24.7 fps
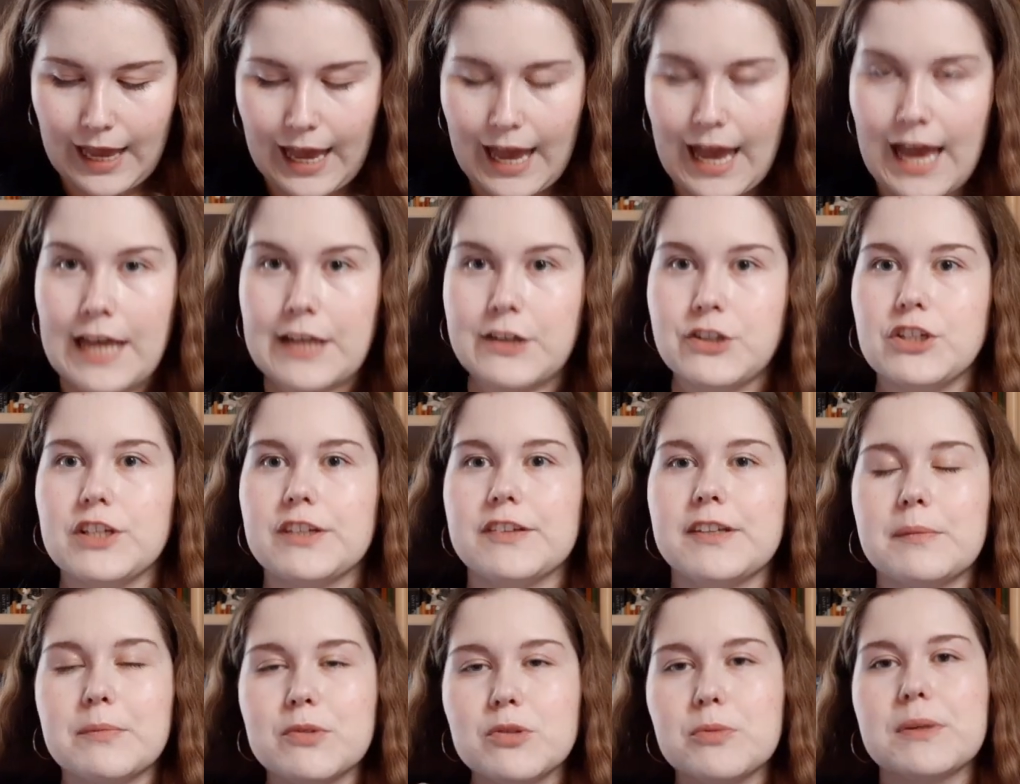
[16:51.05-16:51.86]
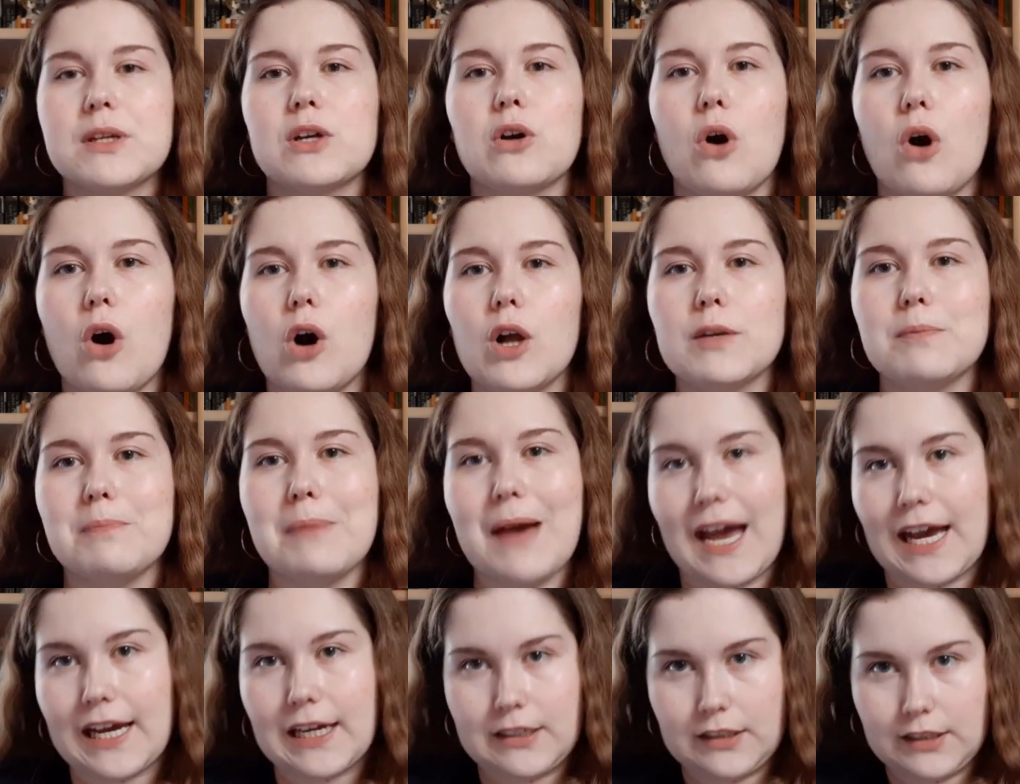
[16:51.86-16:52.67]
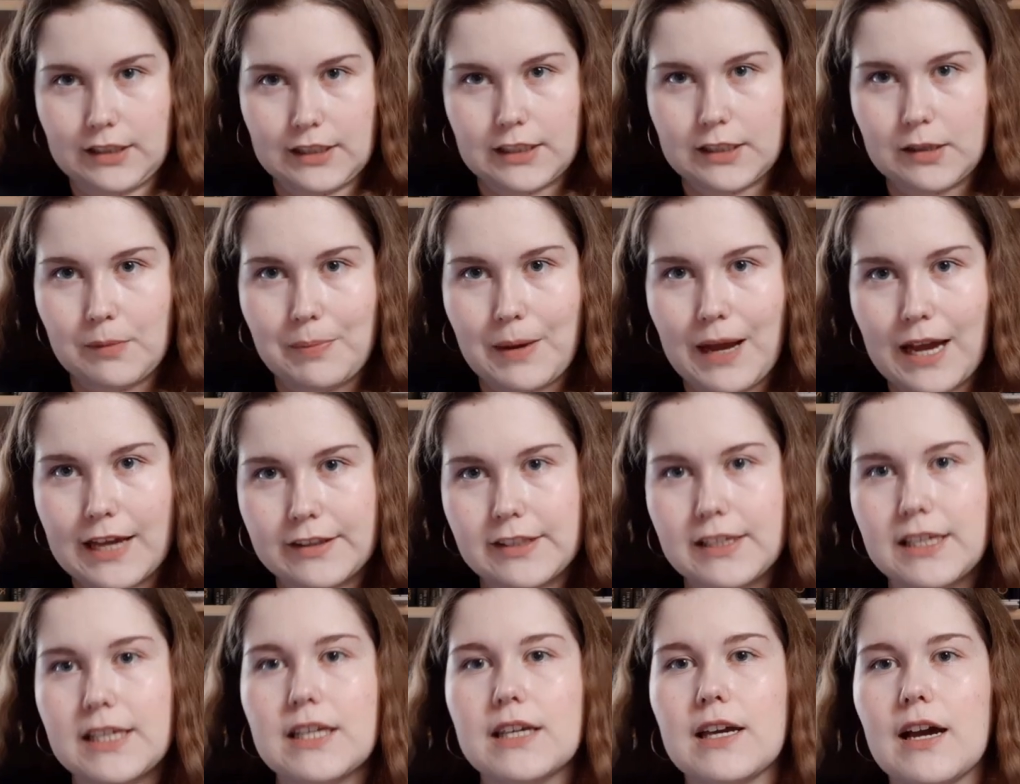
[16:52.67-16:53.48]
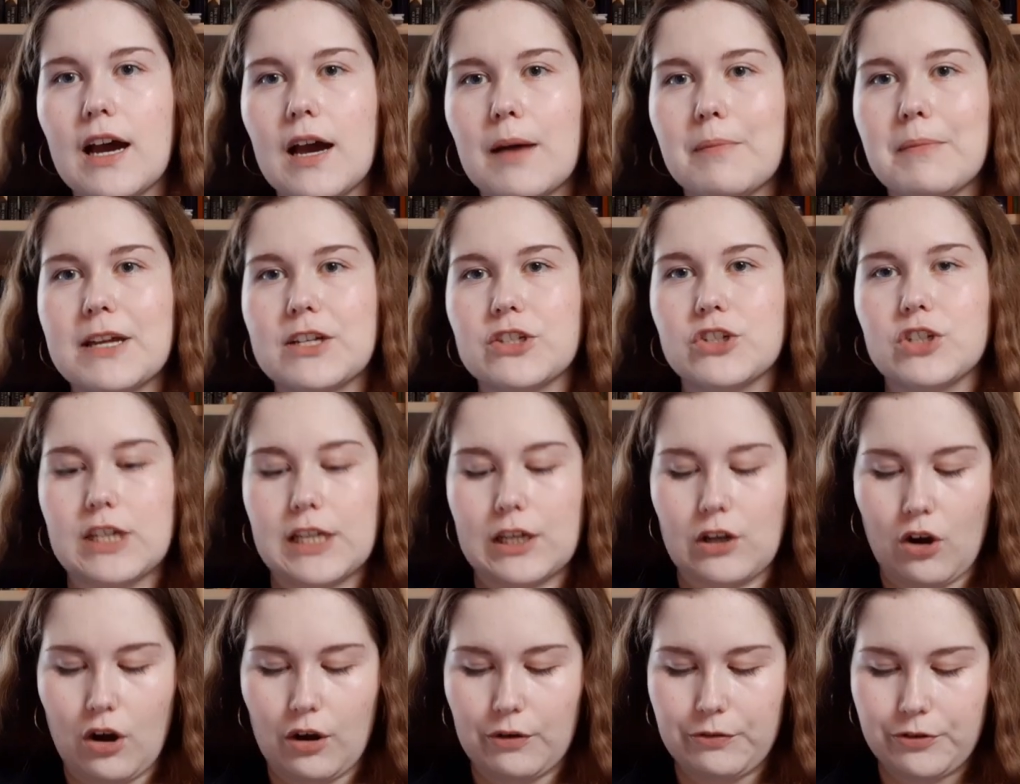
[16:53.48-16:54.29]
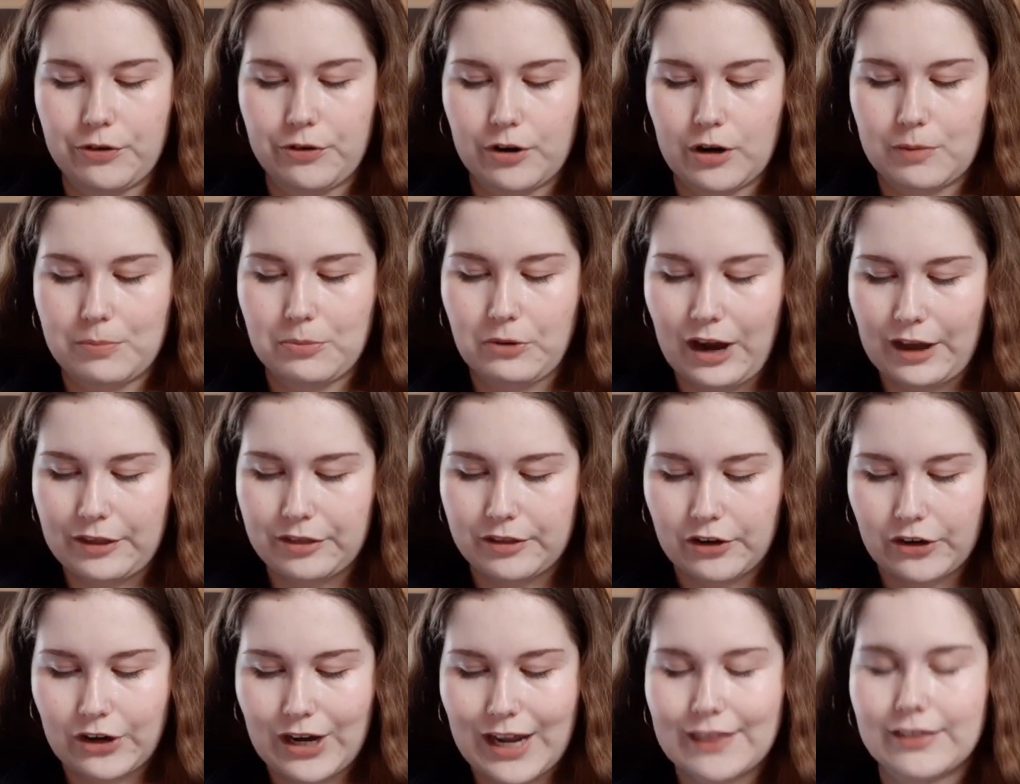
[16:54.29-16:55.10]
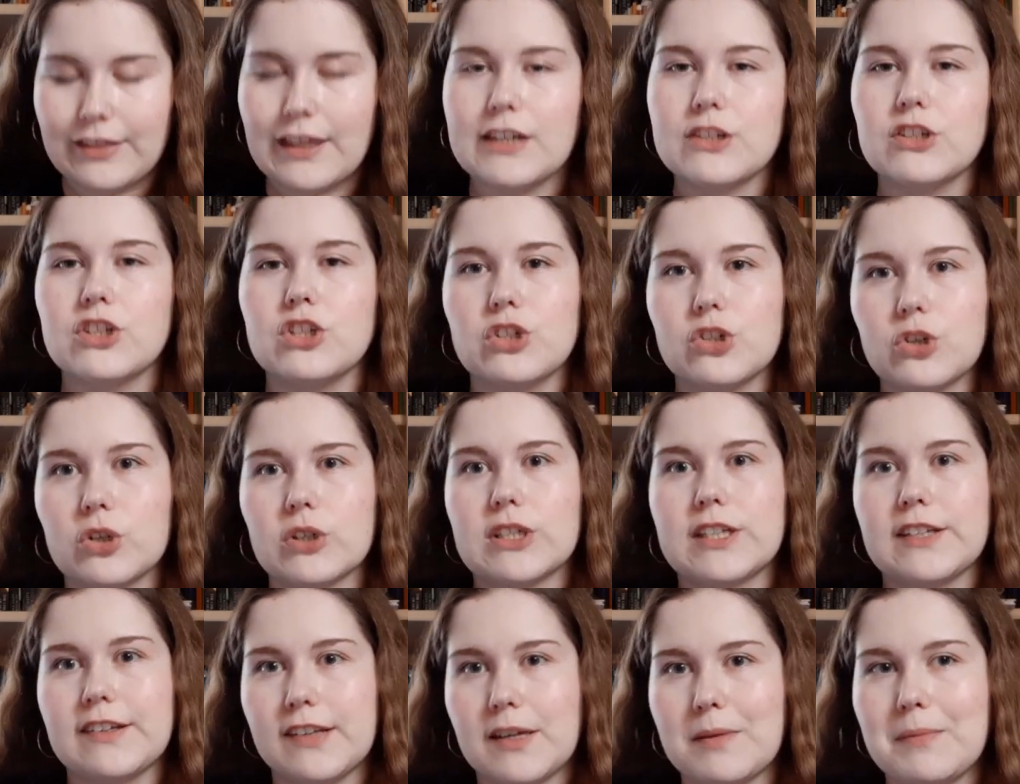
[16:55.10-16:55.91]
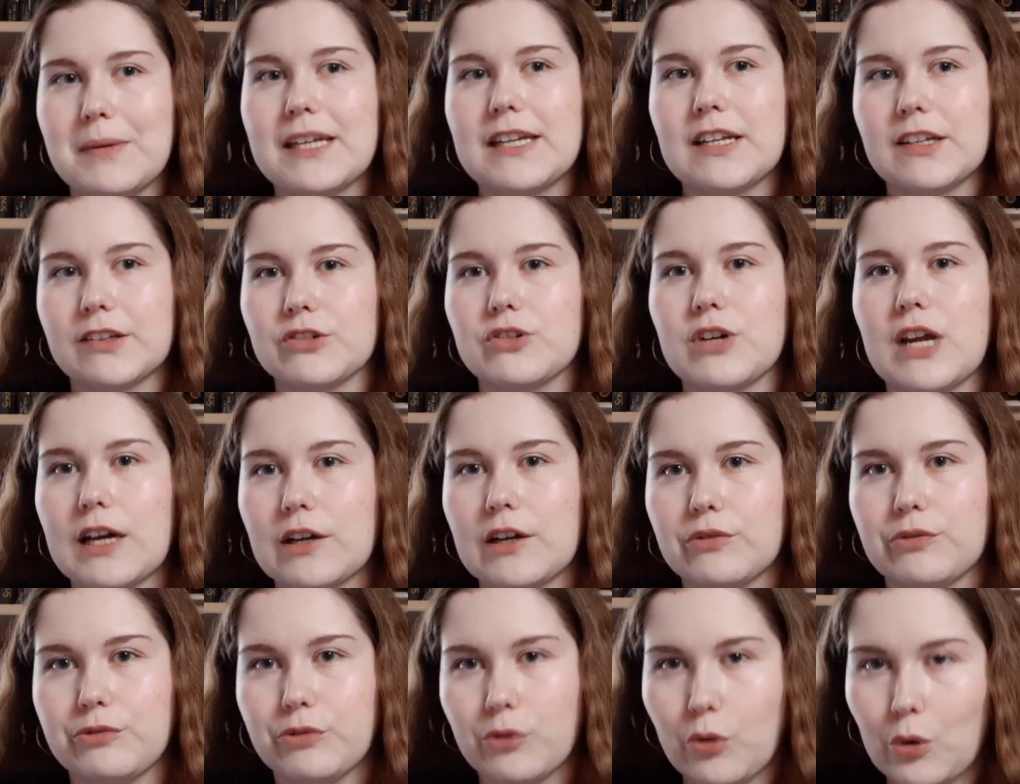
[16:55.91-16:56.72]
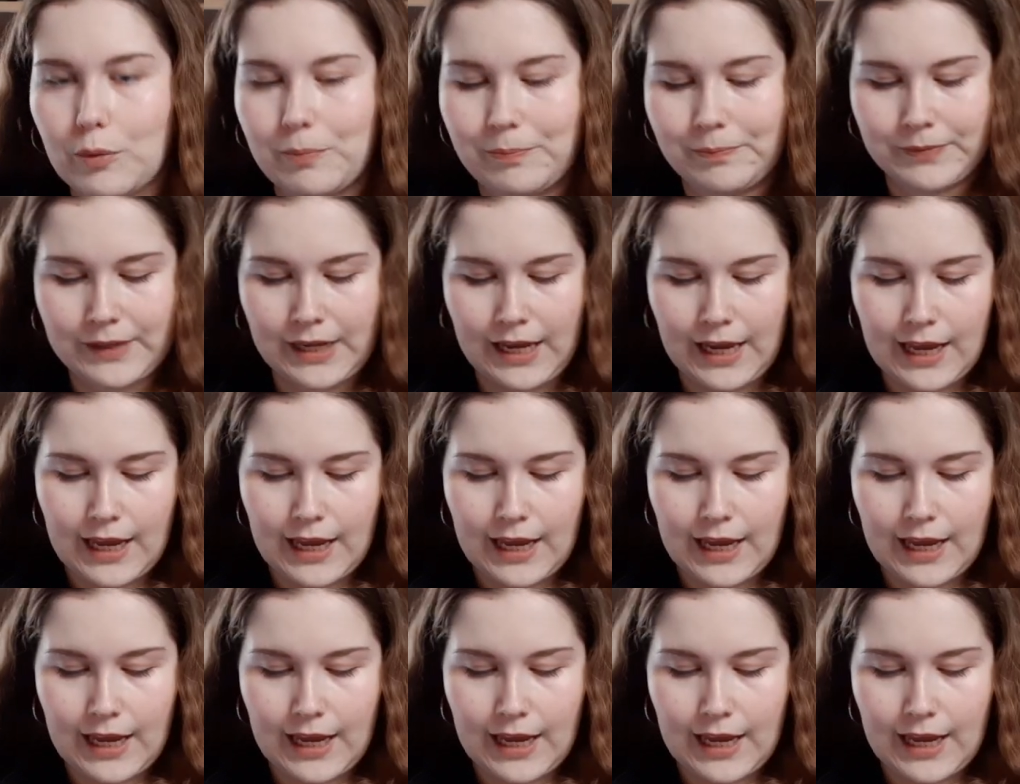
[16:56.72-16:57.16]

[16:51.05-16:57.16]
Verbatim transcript: And she seems to be called back a little by the uh, mentioning of her brother, and then she joins him in his dragon form.